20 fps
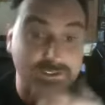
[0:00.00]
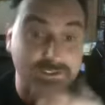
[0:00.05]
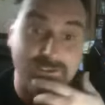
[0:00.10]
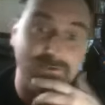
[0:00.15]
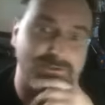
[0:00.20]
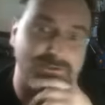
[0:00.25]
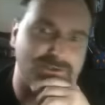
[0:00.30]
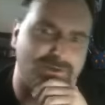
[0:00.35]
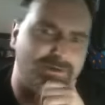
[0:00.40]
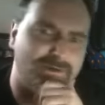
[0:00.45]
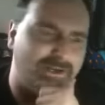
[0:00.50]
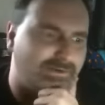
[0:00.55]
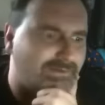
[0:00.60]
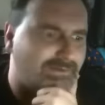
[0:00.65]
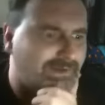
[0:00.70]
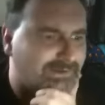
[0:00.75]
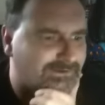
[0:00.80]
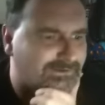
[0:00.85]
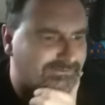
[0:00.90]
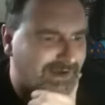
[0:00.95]
So sorry, I
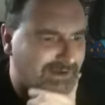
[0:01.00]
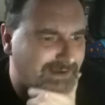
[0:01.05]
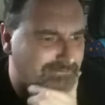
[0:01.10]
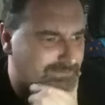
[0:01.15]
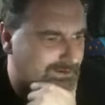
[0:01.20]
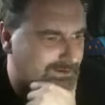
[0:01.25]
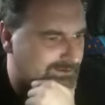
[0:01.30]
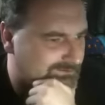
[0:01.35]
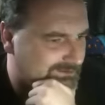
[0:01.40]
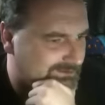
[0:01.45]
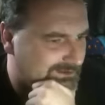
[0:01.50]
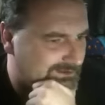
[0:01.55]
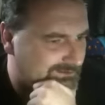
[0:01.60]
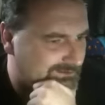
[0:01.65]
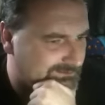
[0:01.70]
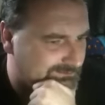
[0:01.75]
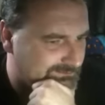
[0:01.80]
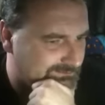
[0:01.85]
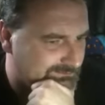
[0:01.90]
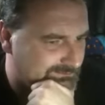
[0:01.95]
went into rant mode there.
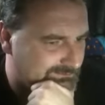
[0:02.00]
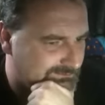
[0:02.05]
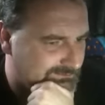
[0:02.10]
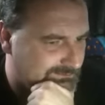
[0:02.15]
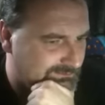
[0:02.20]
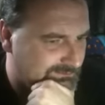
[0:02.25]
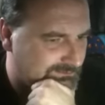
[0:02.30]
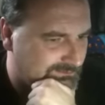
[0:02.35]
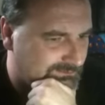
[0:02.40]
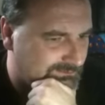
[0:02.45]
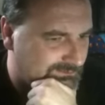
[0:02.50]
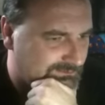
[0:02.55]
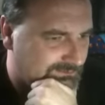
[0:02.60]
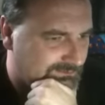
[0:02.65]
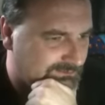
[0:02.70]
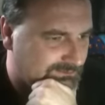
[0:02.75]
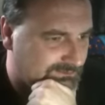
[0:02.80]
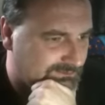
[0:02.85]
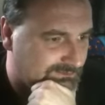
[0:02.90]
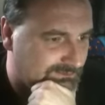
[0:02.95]

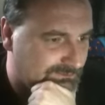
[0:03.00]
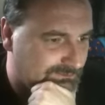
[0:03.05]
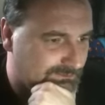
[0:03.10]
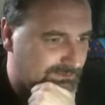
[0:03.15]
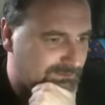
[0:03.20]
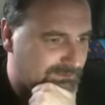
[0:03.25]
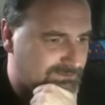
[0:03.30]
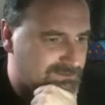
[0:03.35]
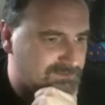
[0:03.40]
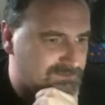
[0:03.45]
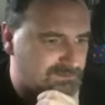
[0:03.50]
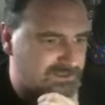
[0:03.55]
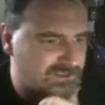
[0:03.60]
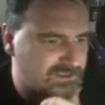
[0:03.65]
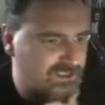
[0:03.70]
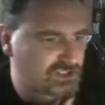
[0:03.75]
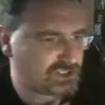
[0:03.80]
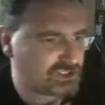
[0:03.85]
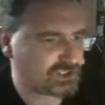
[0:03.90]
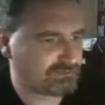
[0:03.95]
Thought weed was
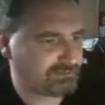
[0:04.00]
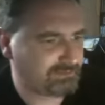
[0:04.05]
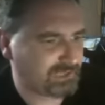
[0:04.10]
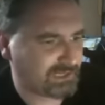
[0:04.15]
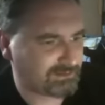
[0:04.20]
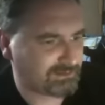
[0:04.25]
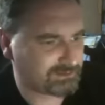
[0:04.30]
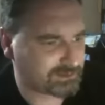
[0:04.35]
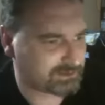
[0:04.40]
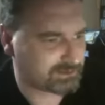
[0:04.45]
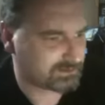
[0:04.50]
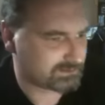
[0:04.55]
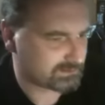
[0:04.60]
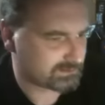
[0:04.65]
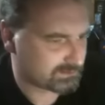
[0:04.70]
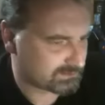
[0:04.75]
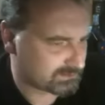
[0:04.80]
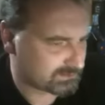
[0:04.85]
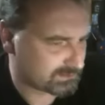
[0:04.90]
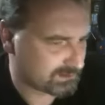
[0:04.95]
supposed to chill me out.
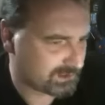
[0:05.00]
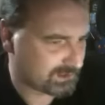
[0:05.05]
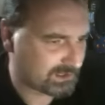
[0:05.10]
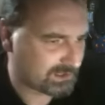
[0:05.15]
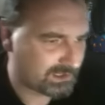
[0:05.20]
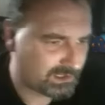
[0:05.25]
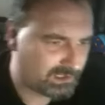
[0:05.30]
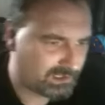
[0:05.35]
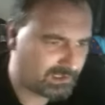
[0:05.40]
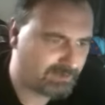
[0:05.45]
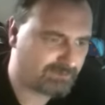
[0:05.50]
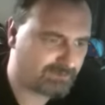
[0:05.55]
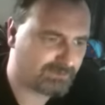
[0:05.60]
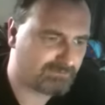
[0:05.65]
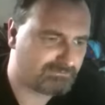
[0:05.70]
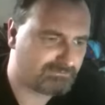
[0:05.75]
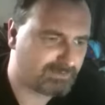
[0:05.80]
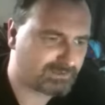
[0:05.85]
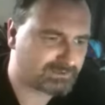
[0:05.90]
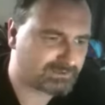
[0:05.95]
Either
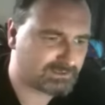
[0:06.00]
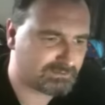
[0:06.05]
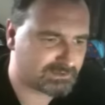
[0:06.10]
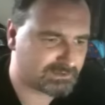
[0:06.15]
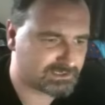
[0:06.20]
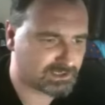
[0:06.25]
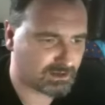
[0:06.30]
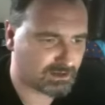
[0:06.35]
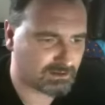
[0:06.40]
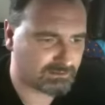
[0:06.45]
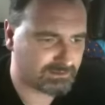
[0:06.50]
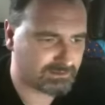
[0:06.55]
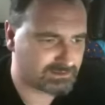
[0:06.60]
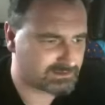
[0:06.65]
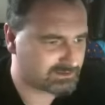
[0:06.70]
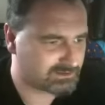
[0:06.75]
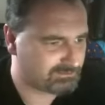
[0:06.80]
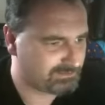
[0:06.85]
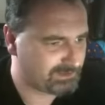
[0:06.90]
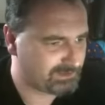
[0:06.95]
I'd built up a
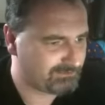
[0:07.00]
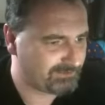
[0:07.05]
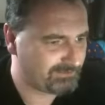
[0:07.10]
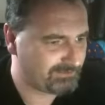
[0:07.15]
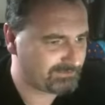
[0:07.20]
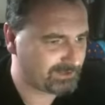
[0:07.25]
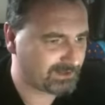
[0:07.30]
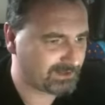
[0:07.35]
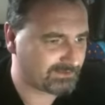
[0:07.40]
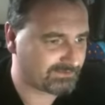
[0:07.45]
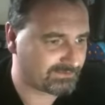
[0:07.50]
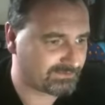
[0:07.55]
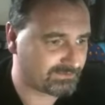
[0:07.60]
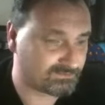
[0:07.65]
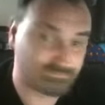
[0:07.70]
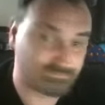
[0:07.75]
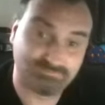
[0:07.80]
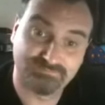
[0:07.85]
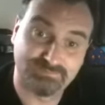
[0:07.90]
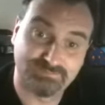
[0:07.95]
tolerance or I'd been ripped off.
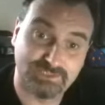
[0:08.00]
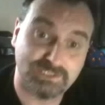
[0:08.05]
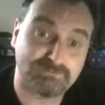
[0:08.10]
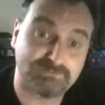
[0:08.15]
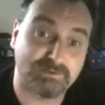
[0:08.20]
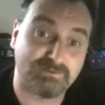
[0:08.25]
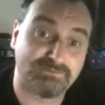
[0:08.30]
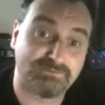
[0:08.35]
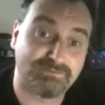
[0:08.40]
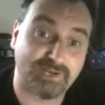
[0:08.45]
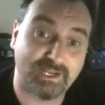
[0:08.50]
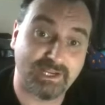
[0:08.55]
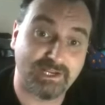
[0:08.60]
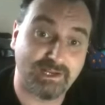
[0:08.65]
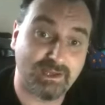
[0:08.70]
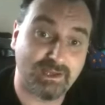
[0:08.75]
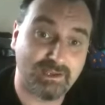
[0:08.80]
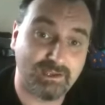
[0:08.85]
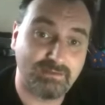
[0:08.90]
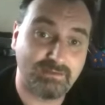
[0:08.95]
Just my friggin'
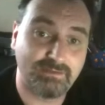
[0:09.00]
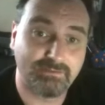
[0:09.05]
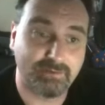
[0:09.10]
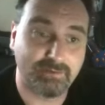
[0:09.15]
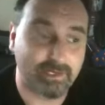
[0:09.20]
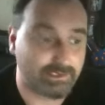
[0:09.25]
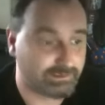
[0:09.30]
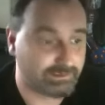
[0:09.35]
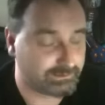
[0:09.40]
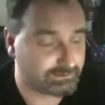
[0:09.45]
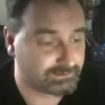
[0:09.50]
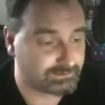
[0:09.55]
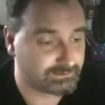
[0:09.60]
luck either way.